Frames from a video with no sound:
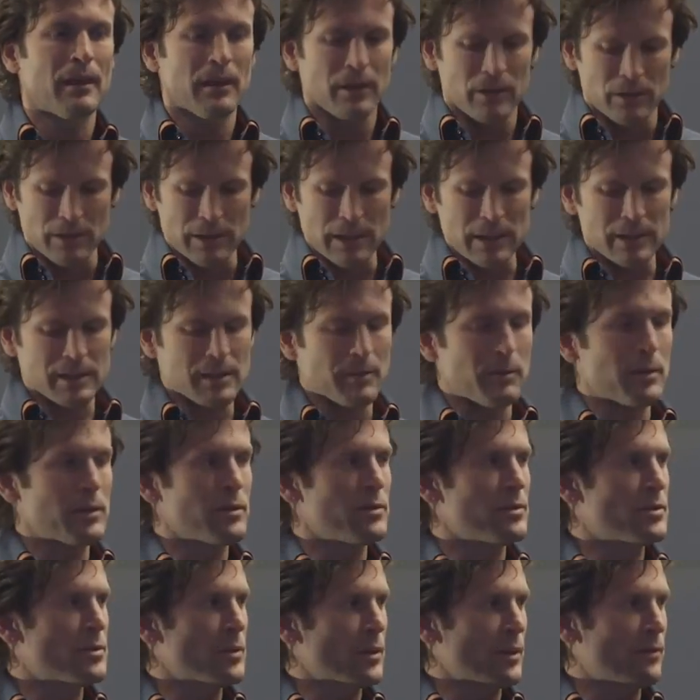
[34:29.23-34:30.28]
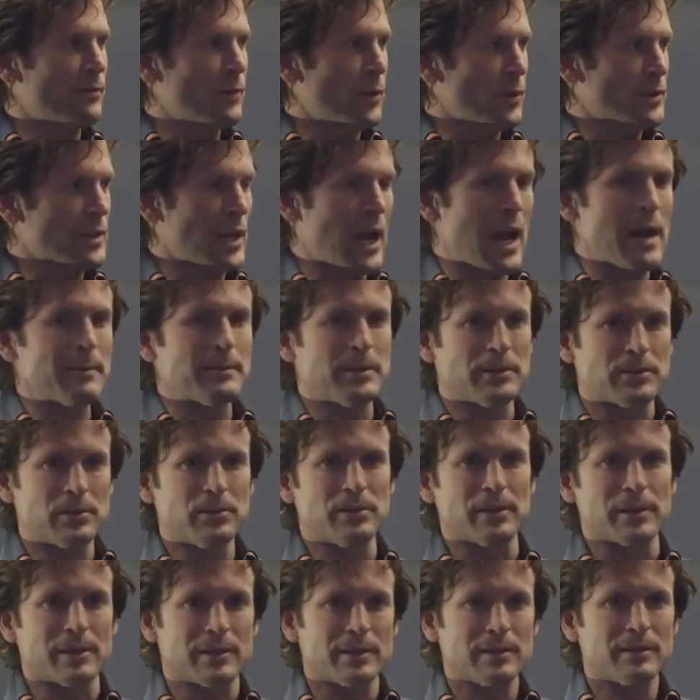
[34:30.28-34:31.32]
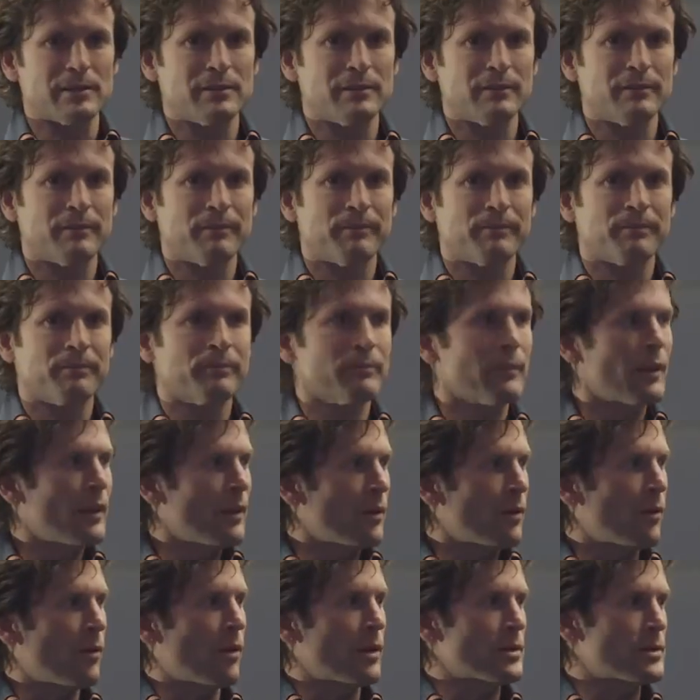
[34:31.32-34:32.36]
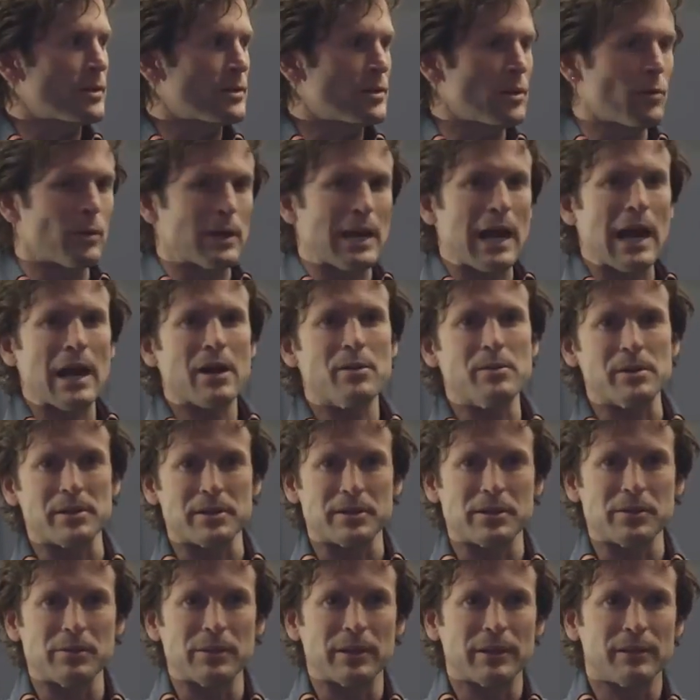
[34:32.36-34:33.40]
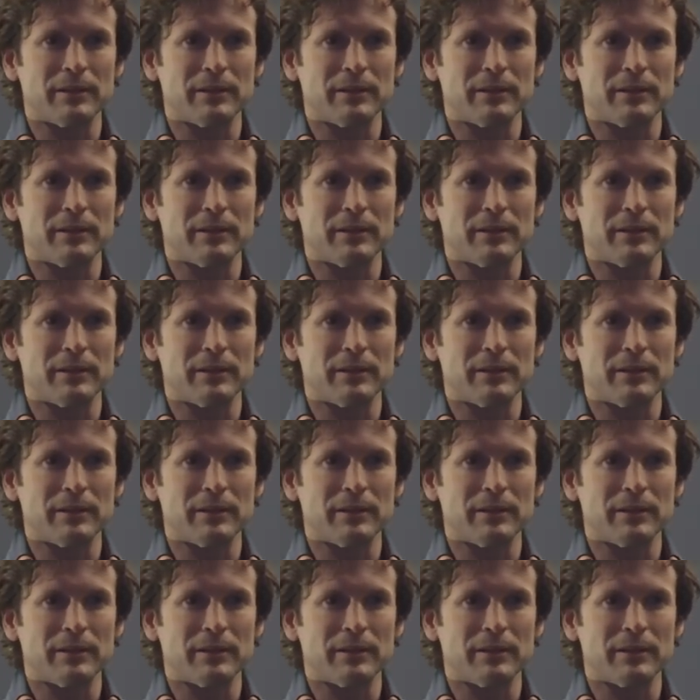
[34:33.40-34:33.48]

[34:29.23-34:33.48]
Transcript: You need someone who's doing it full-time to do this, or to do what Acquia is doing.